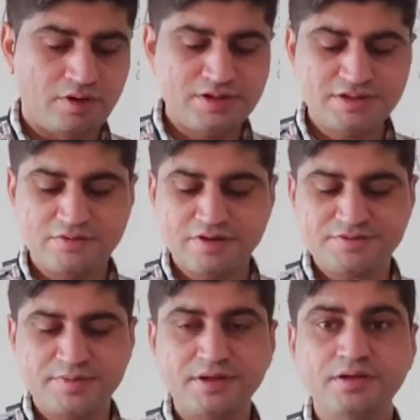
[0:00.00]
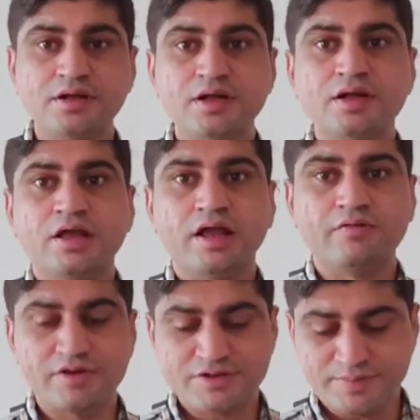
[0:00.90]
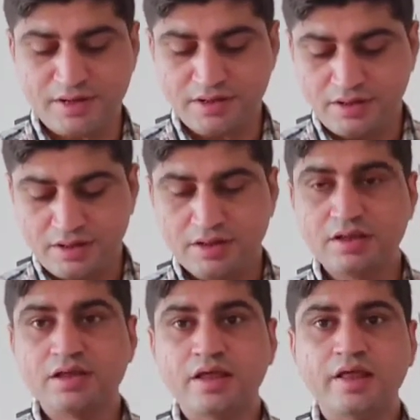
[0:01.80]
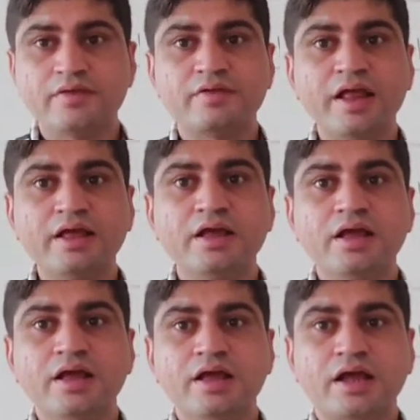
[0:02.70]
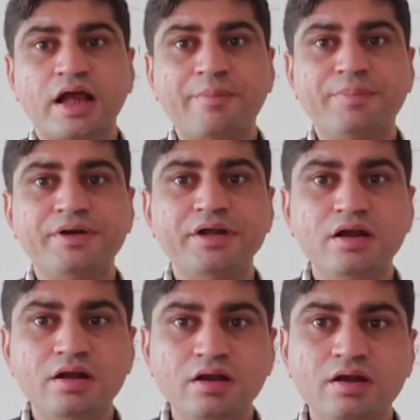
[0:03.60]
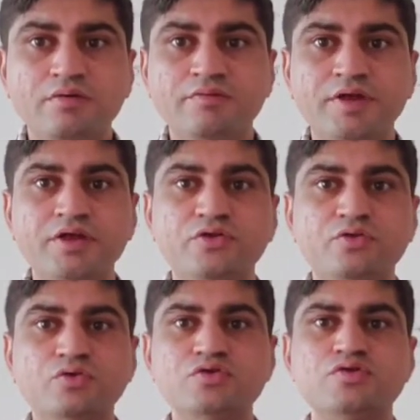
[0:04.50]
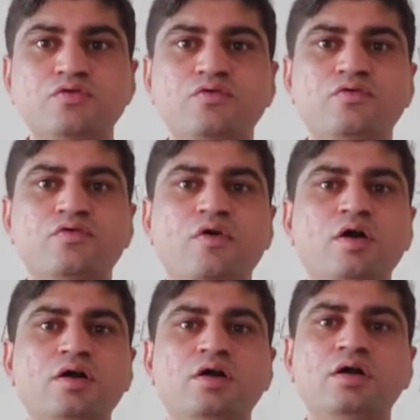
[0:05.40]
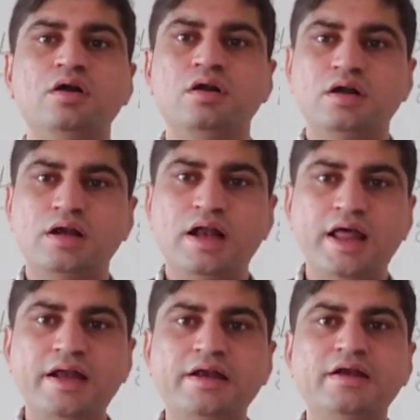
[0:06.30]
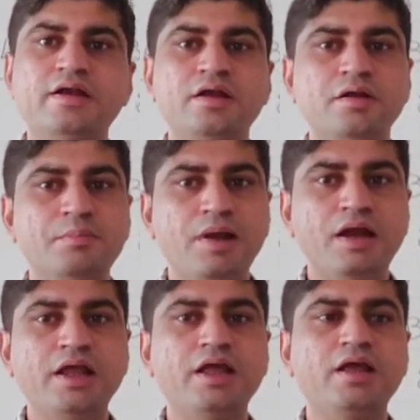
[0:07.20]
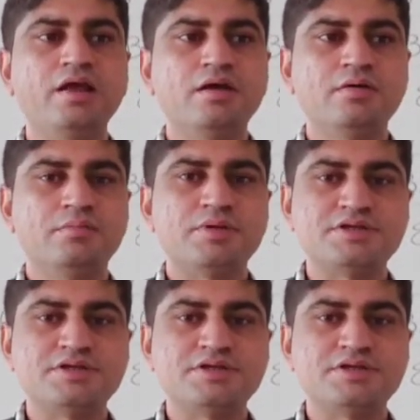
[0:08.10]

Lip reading: What is investment? Investment is like capital we use for land, building,